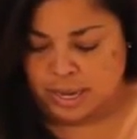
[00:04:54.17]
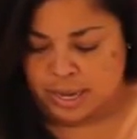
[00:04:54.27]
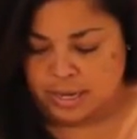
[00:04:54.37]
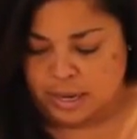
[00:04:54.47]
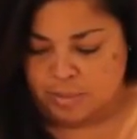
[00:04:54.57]

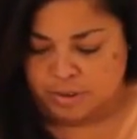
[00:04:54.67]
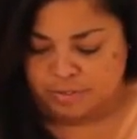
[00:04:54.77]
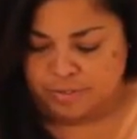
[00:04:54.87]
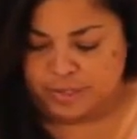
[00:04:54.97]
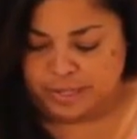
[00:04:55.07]
And I'm going to
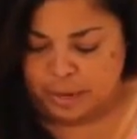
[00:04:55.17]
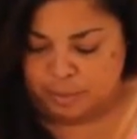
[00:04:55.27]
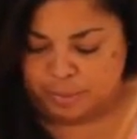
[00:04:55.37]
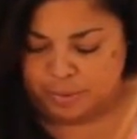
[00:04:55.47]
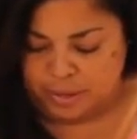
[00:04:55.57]
fill it
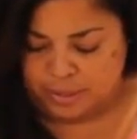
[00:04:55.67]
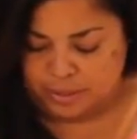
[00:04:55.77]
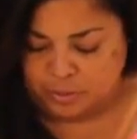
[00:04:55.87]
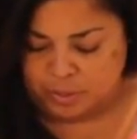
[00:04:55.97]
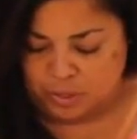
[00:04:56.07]
up a
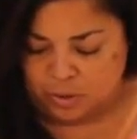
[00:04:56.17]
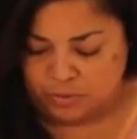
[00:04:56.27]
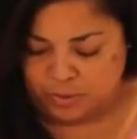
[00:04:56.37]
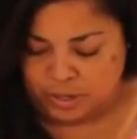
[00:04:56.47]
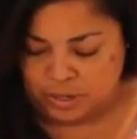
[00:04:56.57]
little bit
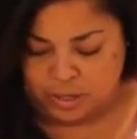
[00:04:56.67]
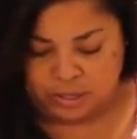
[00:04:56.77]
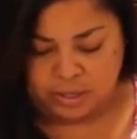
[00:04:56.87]
over.